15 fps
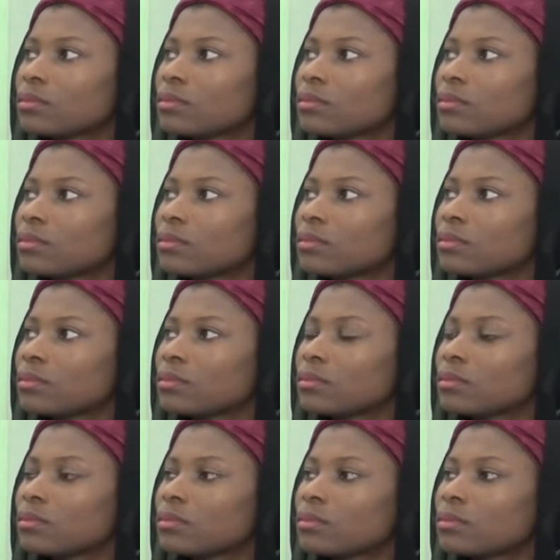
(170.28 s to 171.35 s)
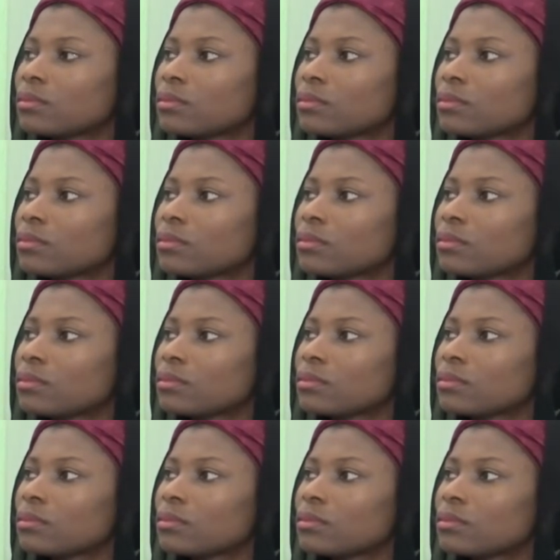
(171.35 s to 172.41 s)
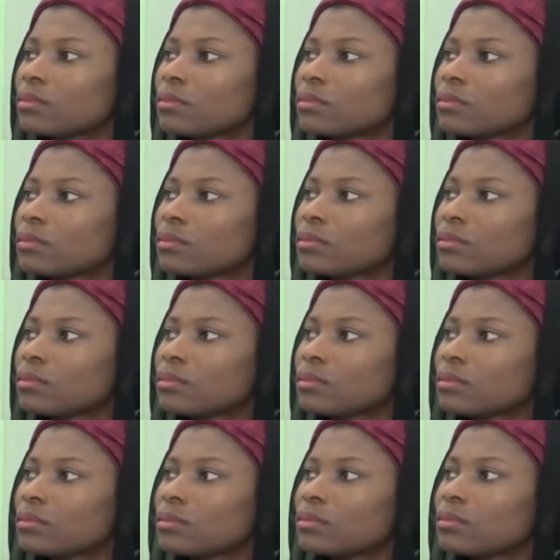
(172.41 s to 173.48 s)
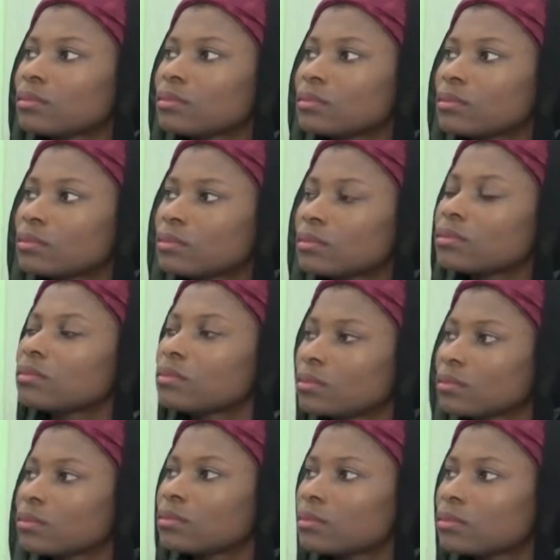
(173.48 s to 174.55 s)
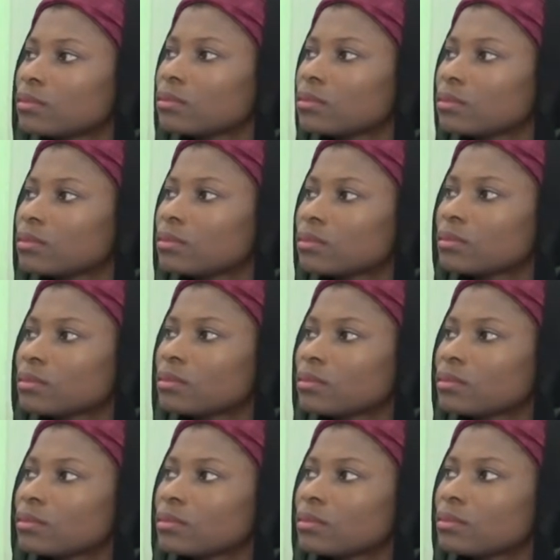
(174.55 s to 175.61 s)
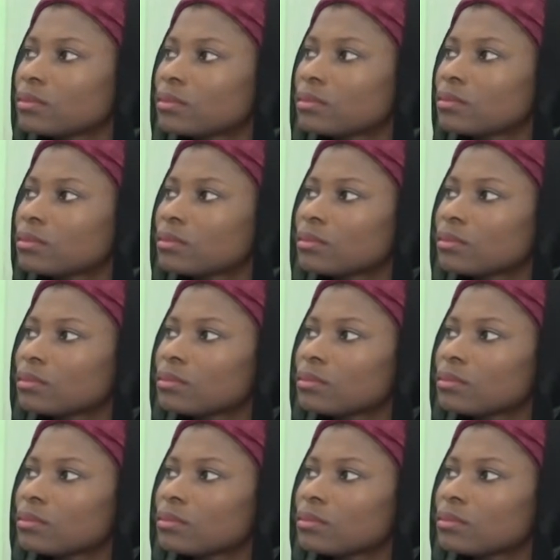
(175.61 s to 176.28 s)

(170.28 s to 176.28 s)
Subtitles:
This person isn't speaking.